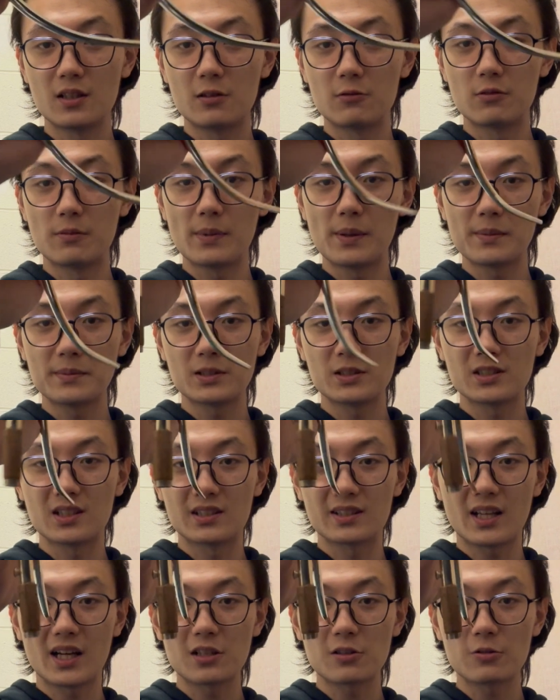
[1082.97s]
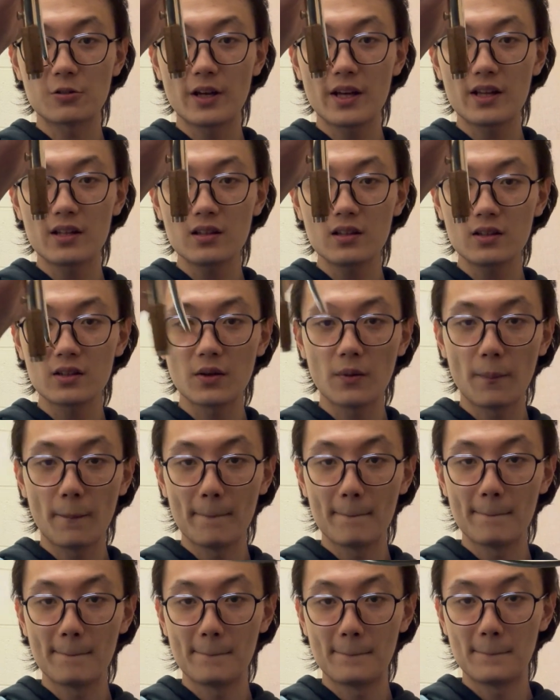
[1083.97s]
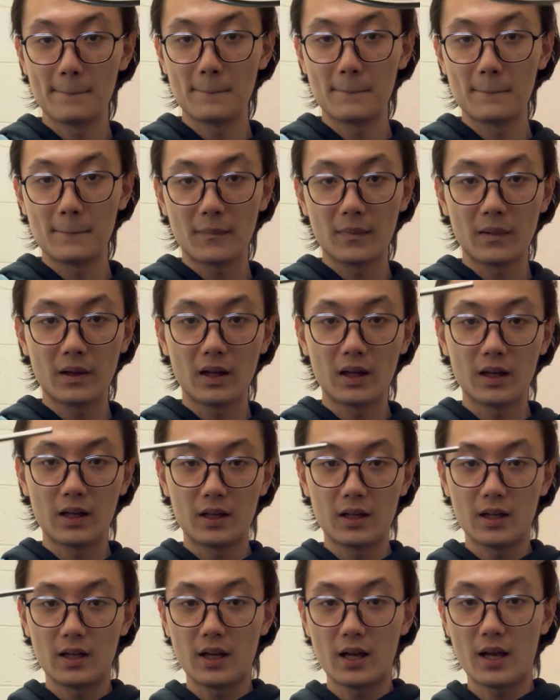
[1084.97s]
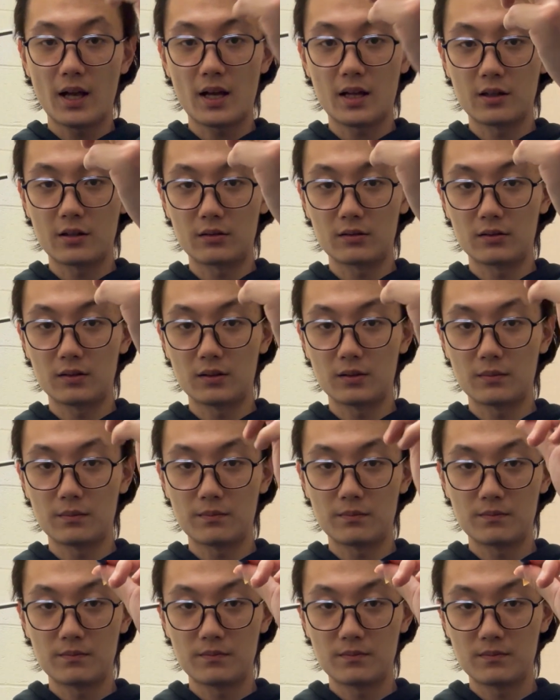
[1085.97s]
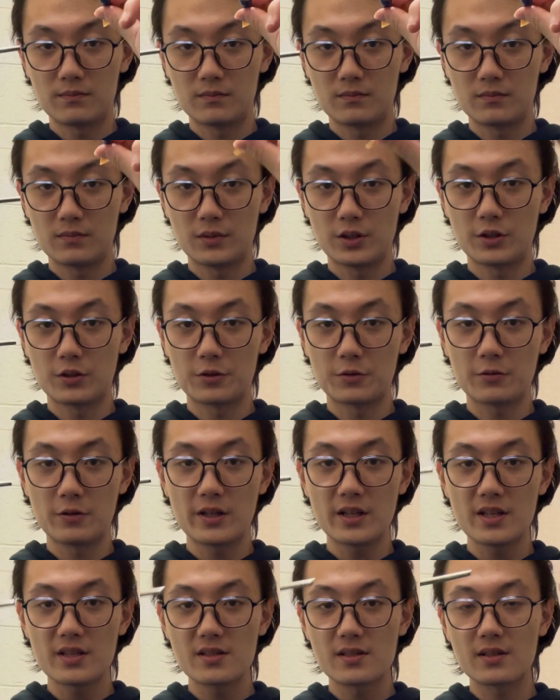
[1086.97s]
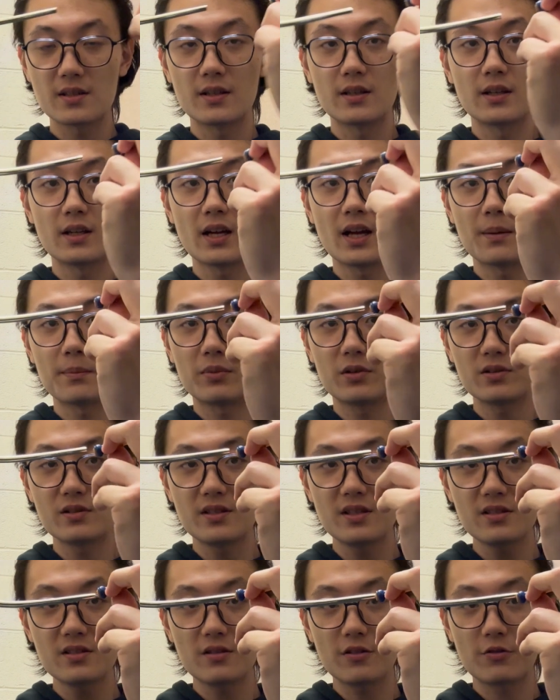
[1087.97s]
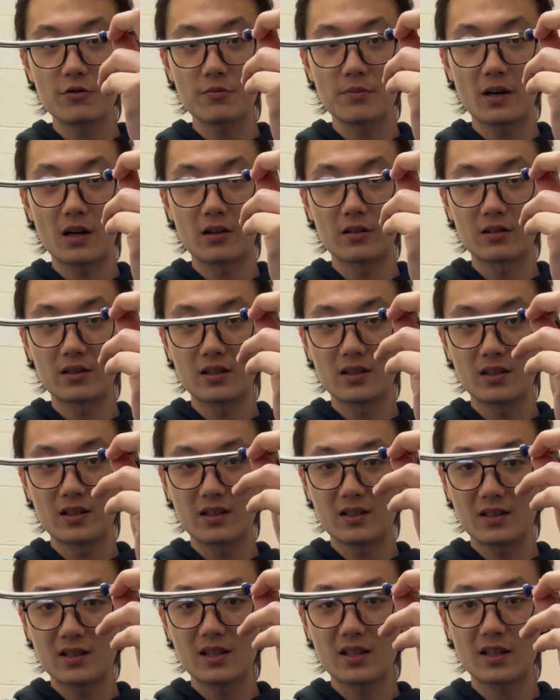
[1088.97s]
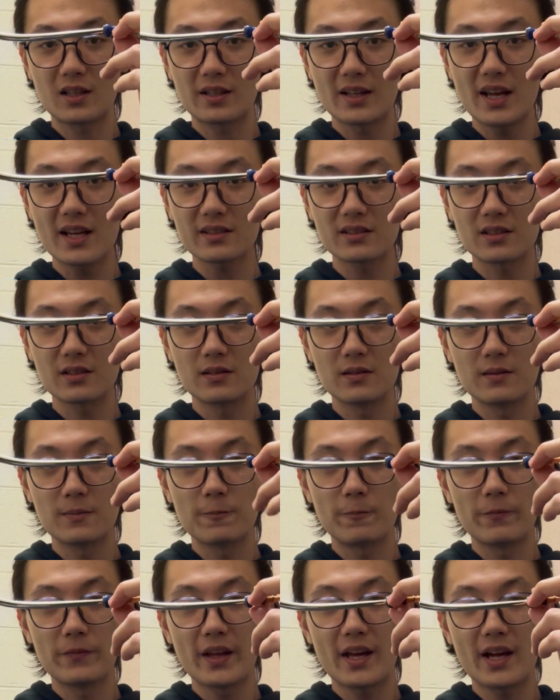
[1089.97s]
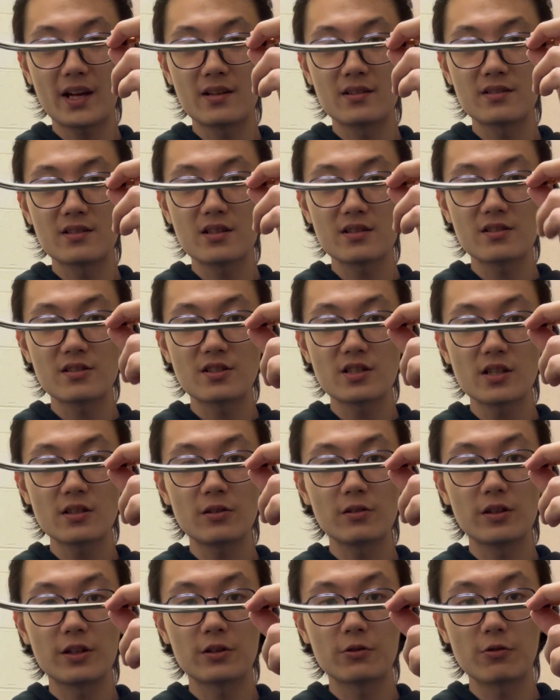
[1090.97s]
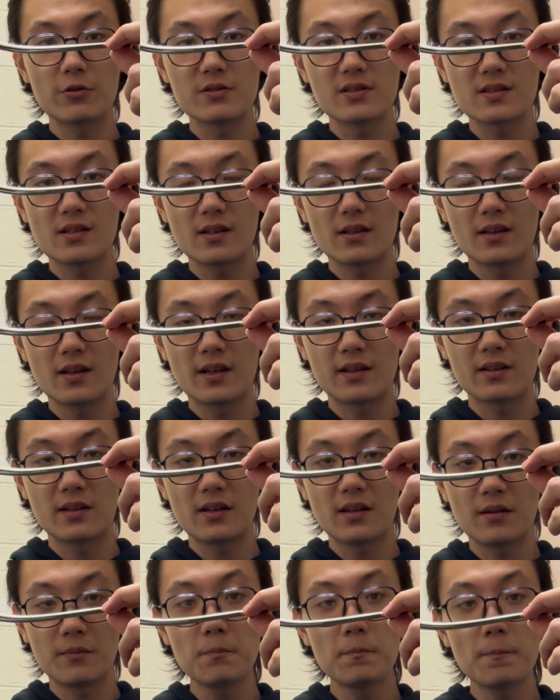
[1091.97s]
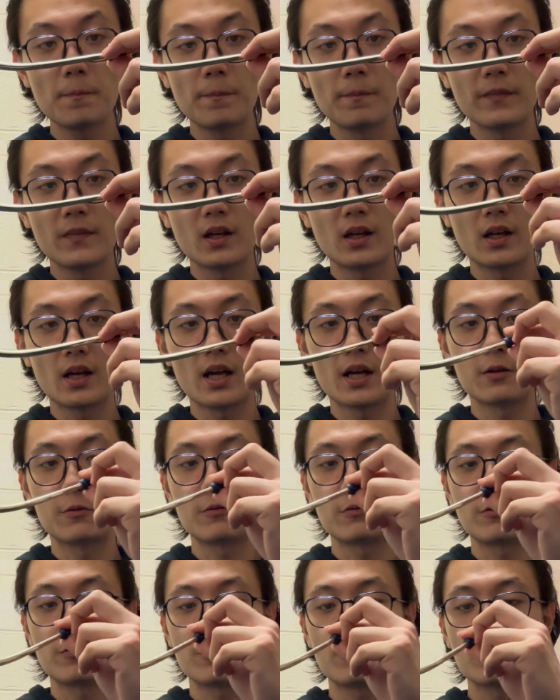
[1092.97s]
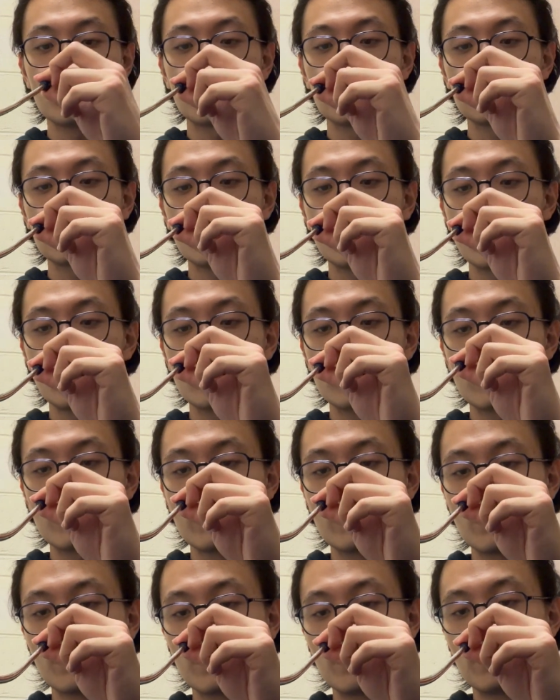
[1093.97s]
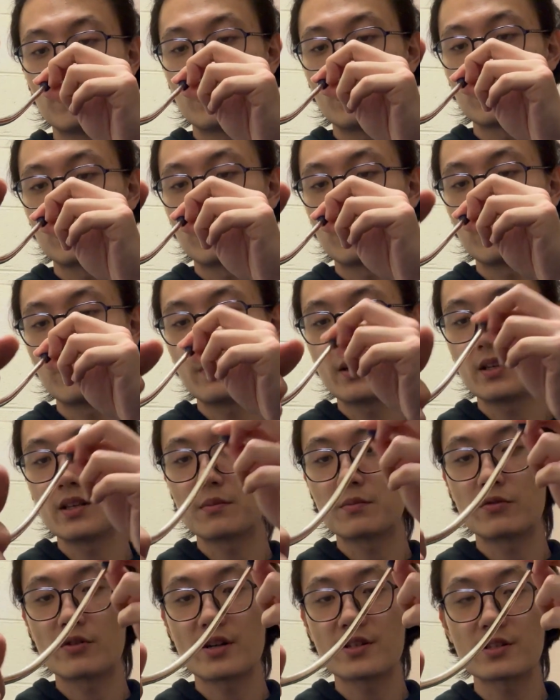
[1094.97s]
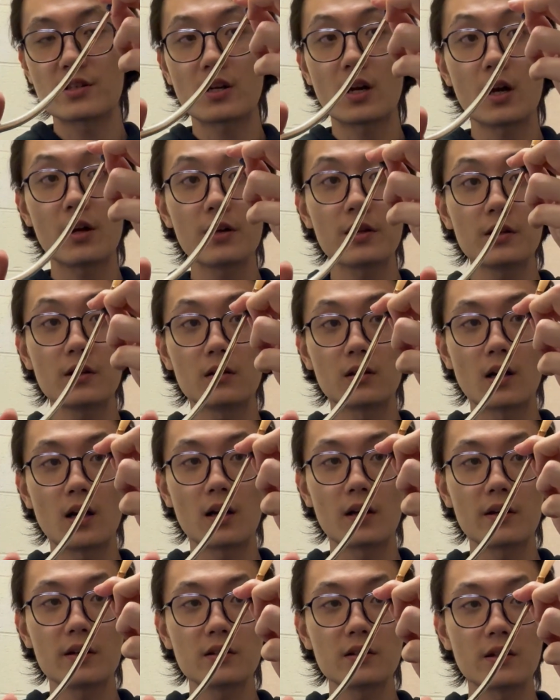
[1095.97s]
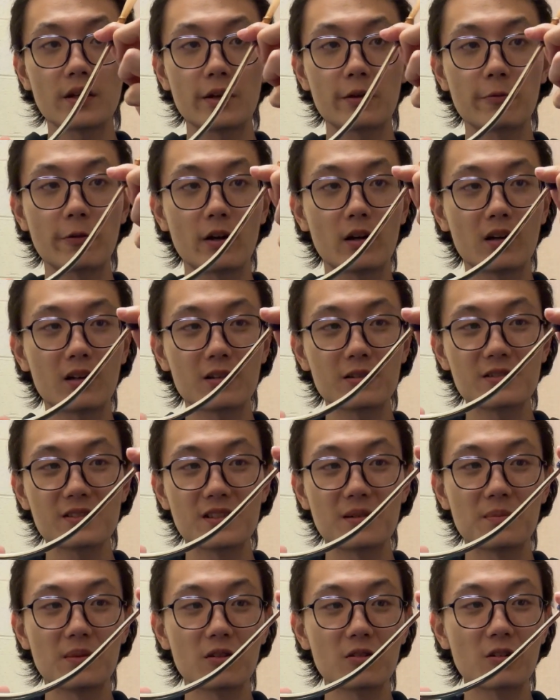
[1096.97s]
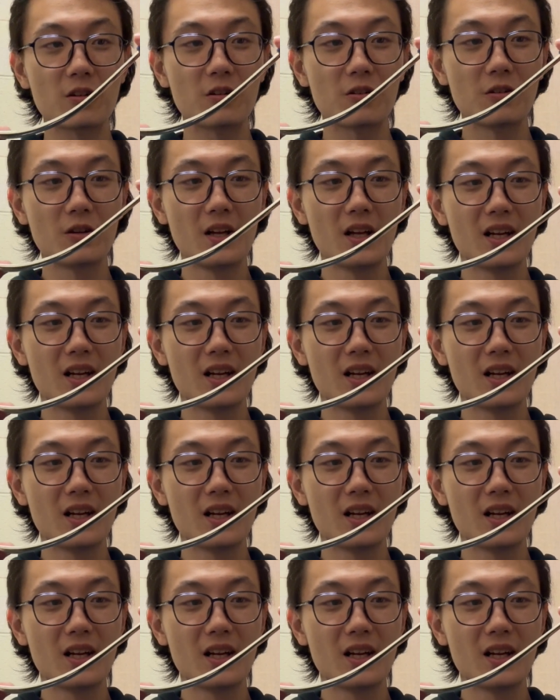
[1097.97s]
Remember the tackle hand and your wreath, and put this two part, connect, and just gently twist it in. And you don't need to put too many pressure on it. It will hurt the vocal.